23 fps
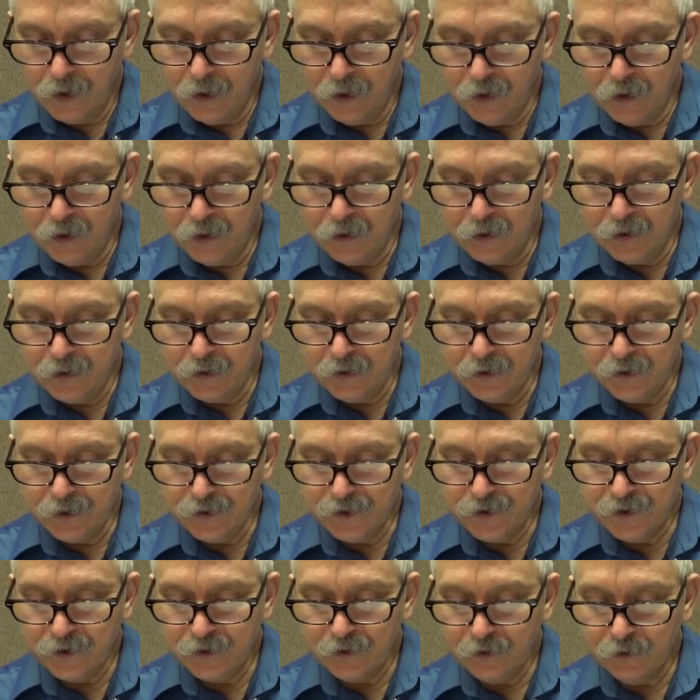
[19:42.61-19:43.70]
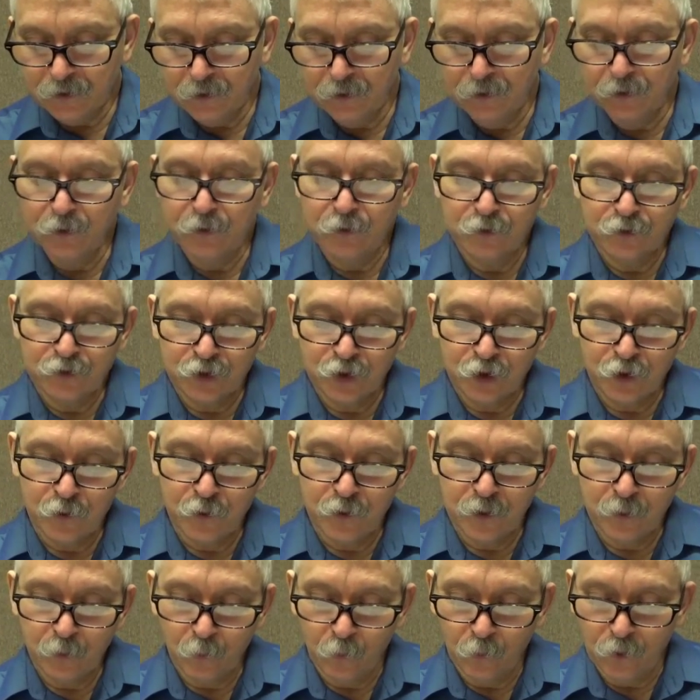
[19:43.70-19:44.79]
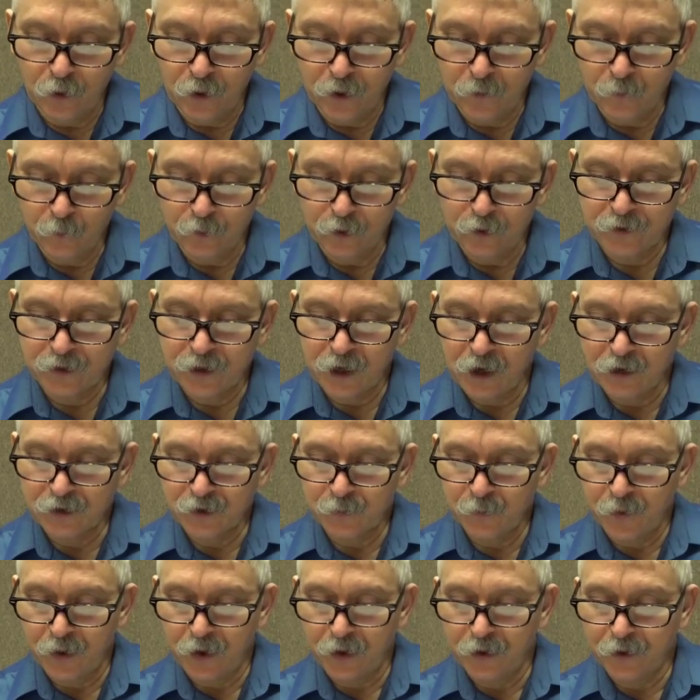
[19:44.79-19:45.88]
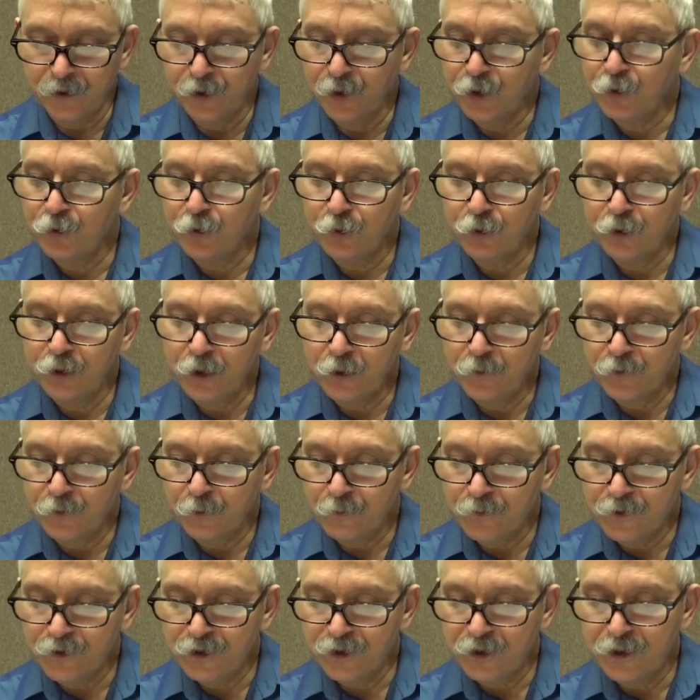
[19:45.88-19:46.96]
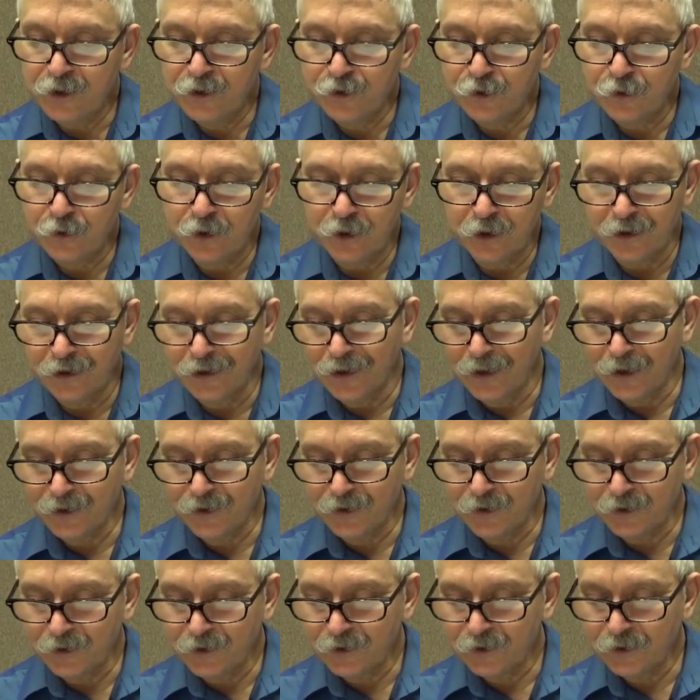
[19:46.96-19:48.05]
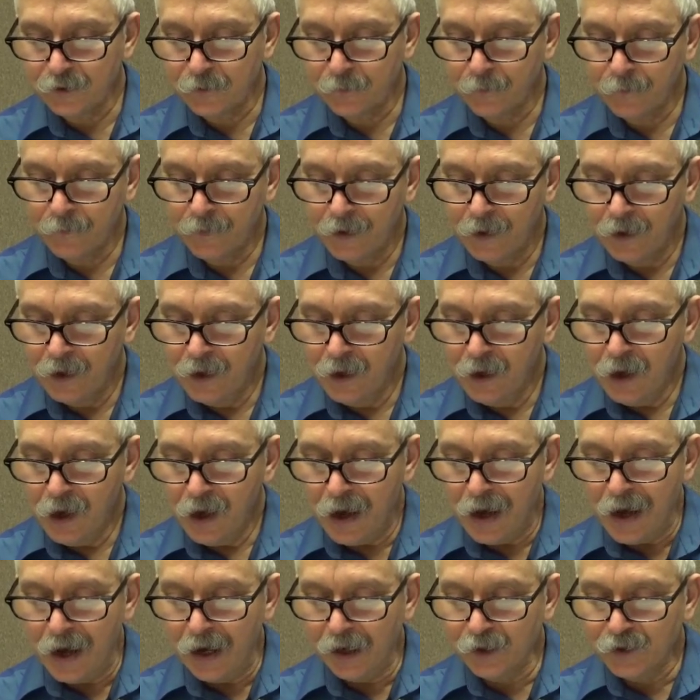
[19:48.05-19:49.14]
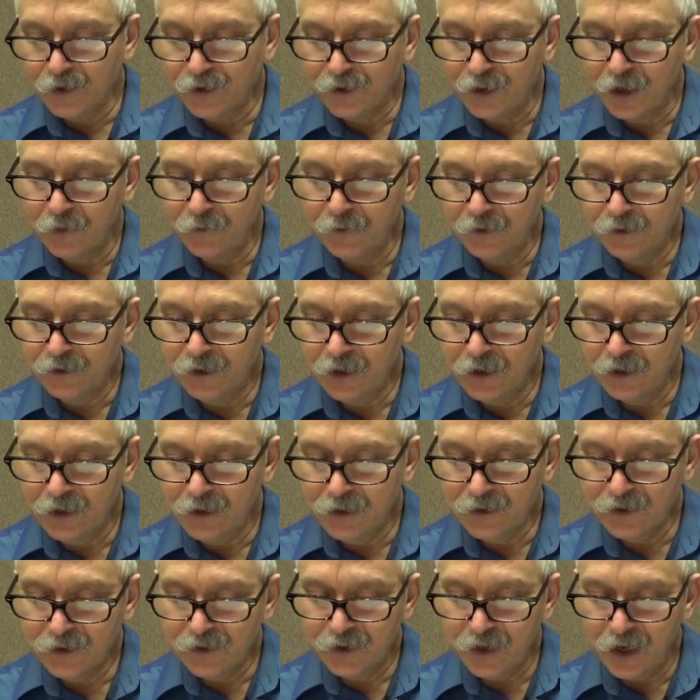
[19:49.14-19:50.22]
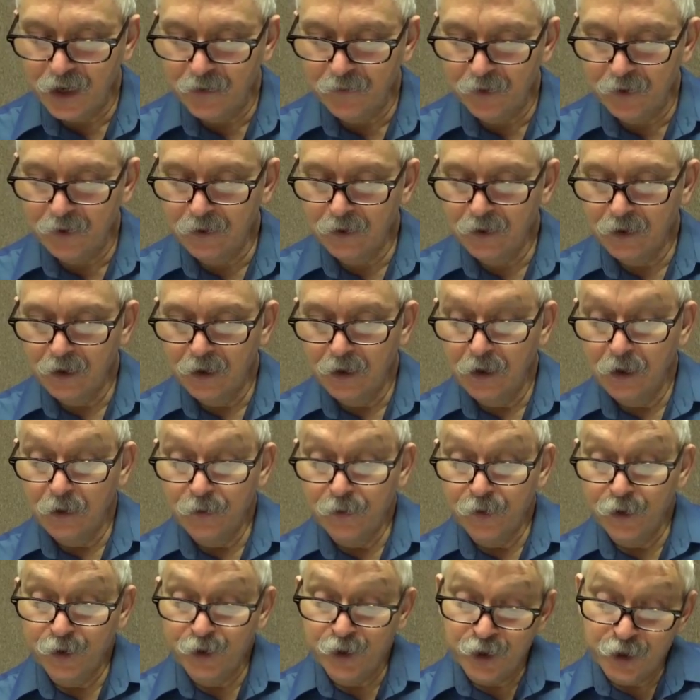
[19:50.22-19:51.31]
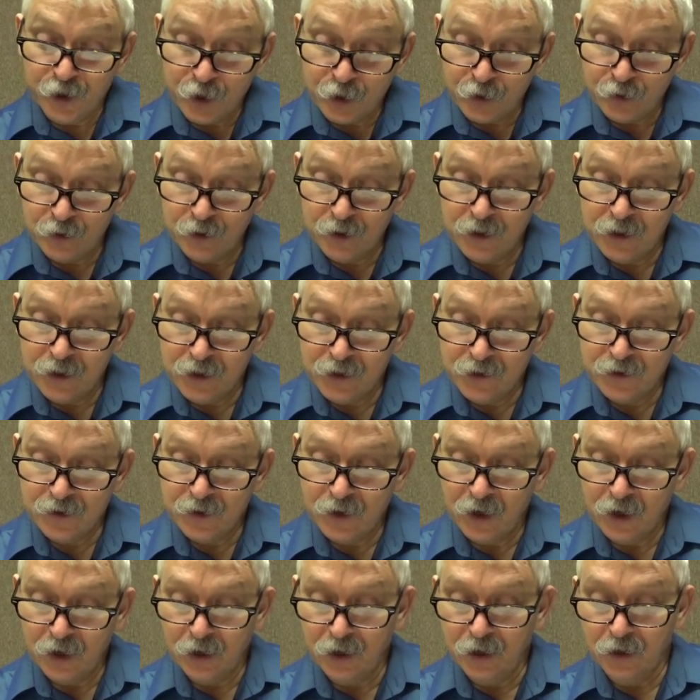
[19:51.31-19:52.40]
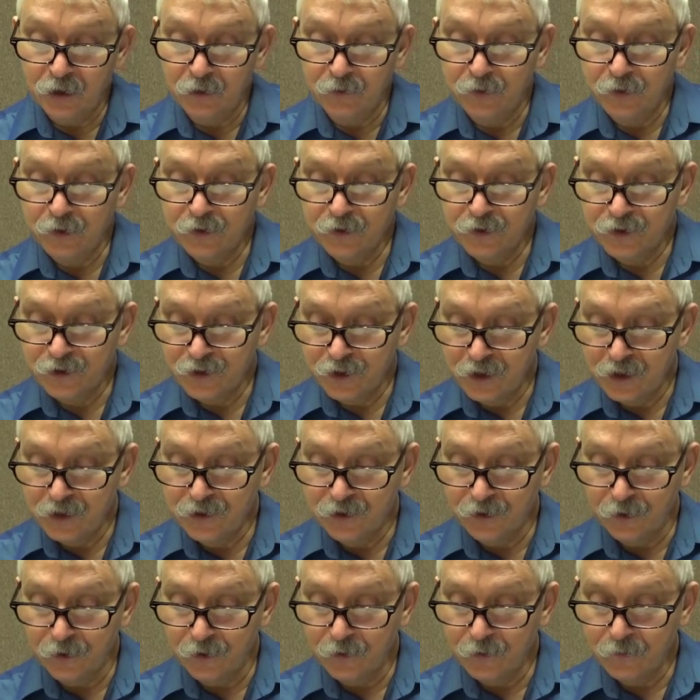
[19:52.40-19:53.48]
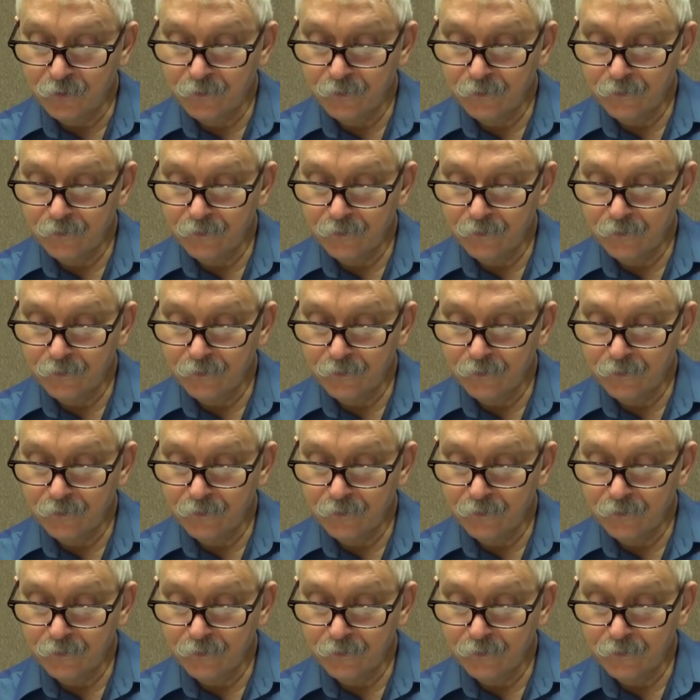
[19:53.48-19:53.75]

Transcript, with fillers: It is Luke 2 and 1, where it talks about a decree from Caesar Augustus, Acts 17 and 7, the decrees of Caesar,